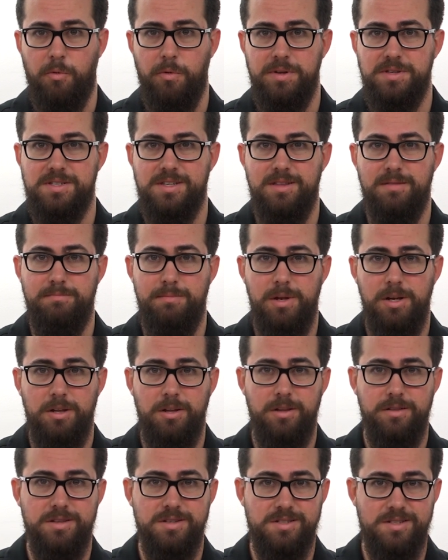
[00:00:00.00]
points in the
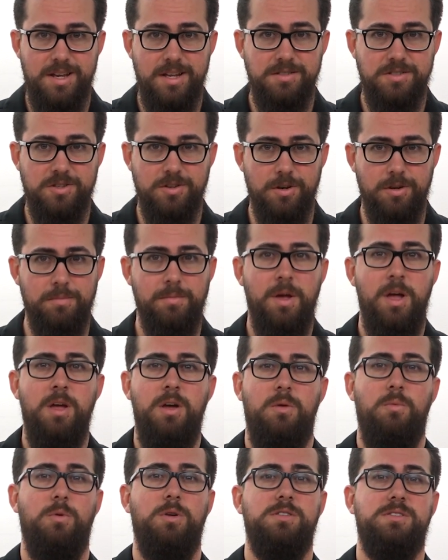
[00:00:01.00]
middle of the sensor,
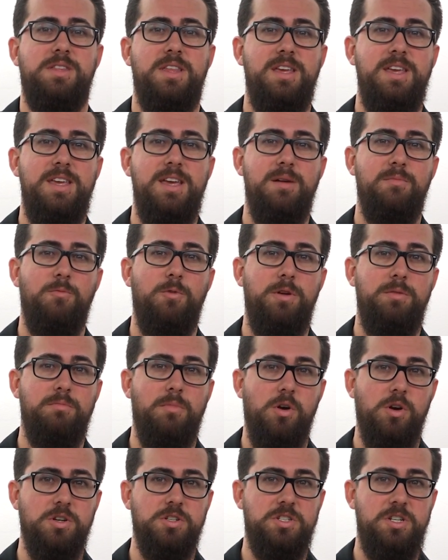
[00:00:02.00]
whereas the E M one
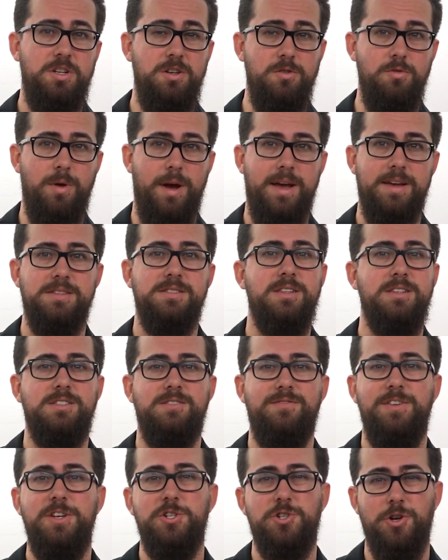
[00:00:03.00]
Mark two has
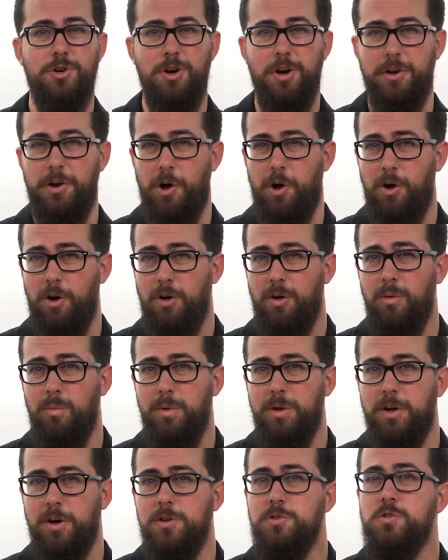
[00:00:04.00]
this feature on all
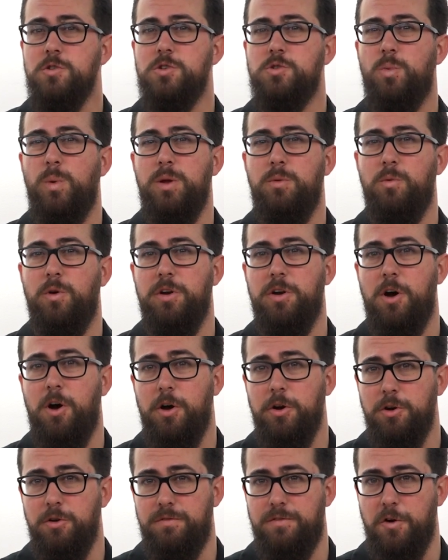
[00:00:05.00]
one hundred twenty-one
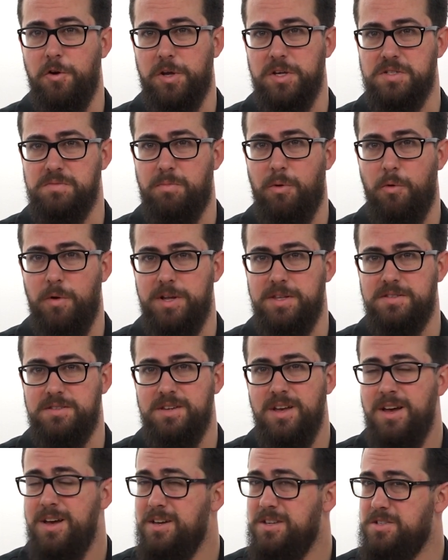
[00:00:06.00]
autofocus
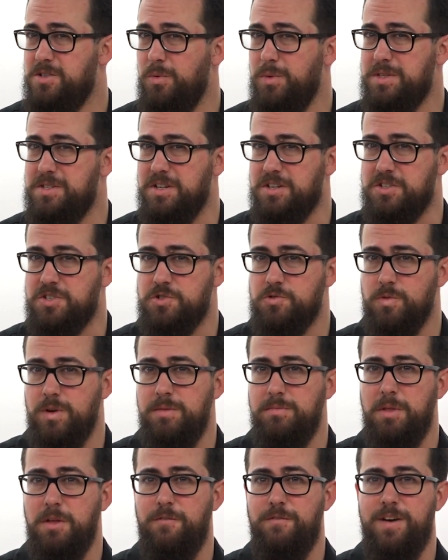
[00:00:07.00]
points, so it's
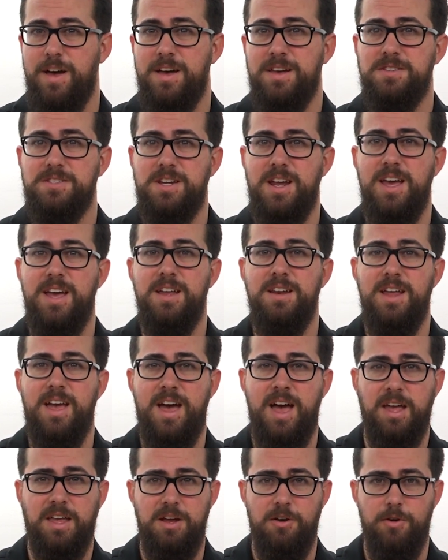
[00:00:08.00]
extremely fast and
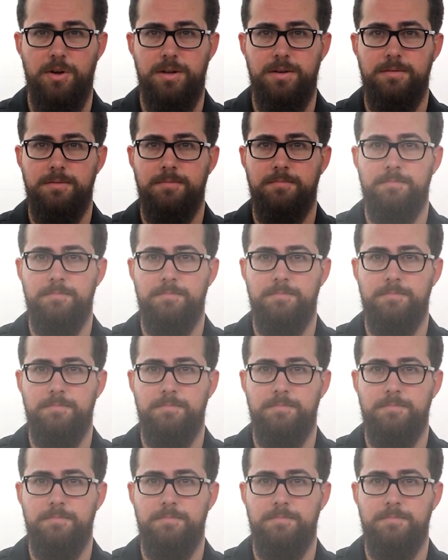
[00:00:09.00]
accurate.